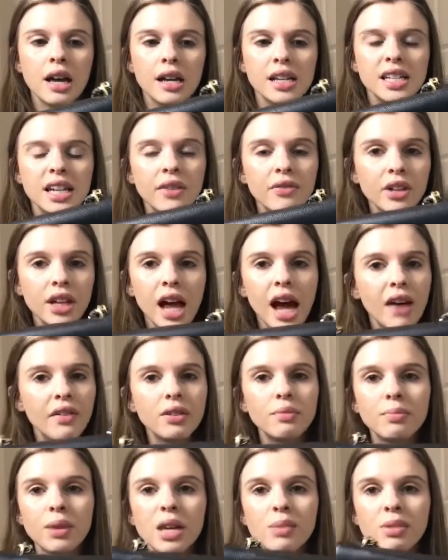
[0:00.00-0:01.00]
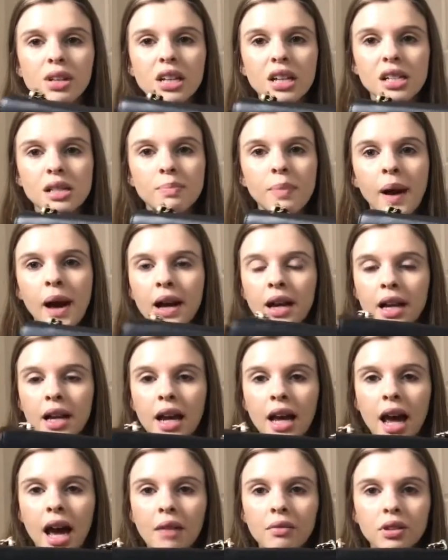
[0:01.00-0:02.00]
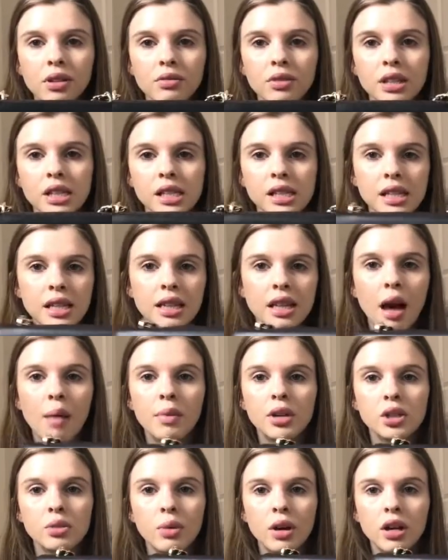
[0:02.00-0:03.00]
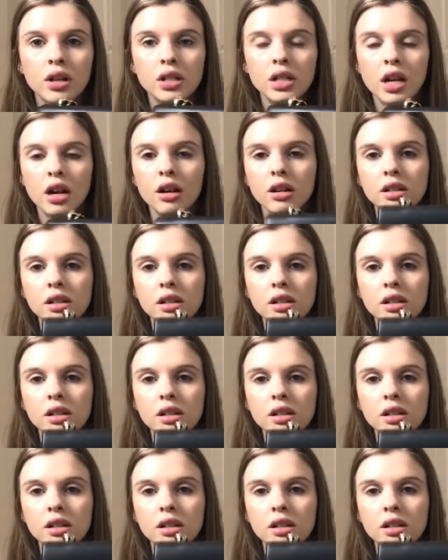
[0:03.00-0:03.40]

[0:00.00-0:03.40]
definitely haven't babied this bag and I haven't really seen that much wear and tear.